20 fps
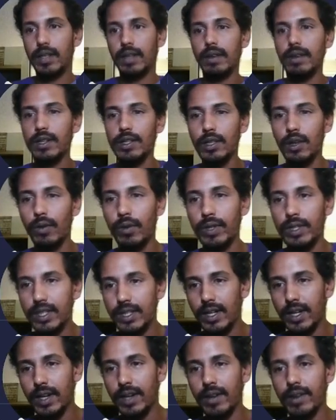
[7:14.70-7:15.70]
he's always
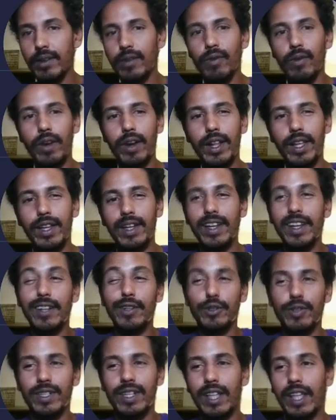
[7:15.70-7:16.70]
creating an
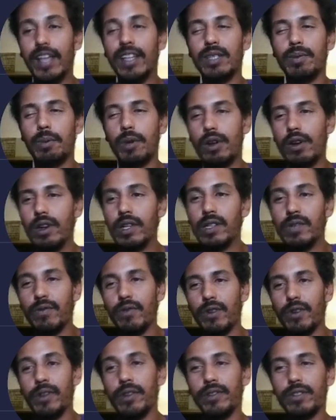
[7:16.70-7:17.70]
interesting experience
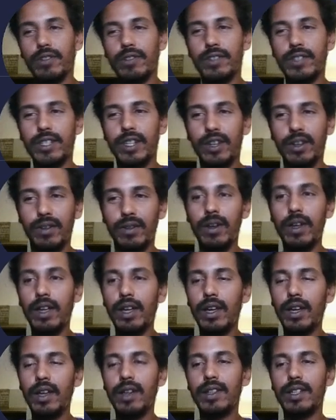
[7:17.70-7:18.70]
for users. So
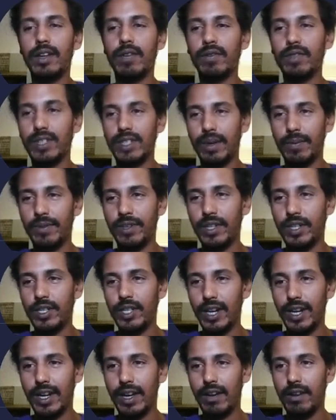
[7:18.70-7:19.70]
definitely something to
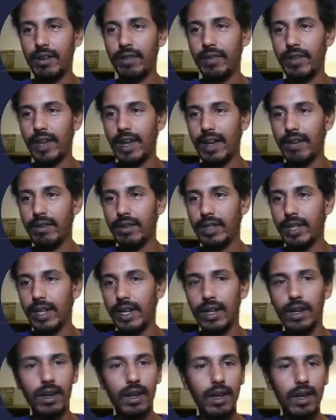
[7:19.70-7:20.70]
check out if you haven't
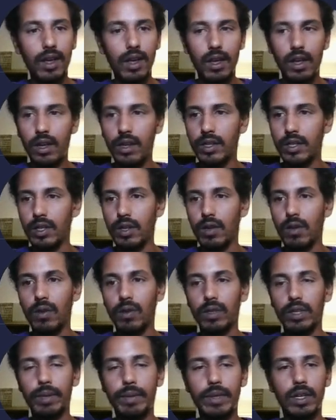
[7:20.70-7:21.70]
yet.
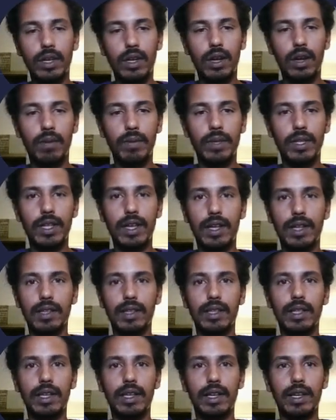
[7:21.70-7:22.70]
So let me copy that
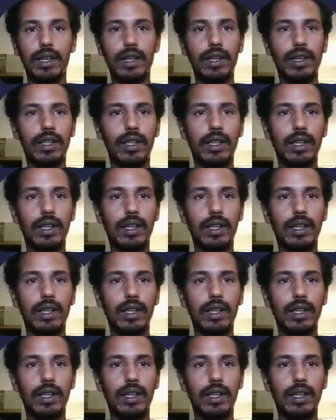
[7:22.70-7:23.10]
link, and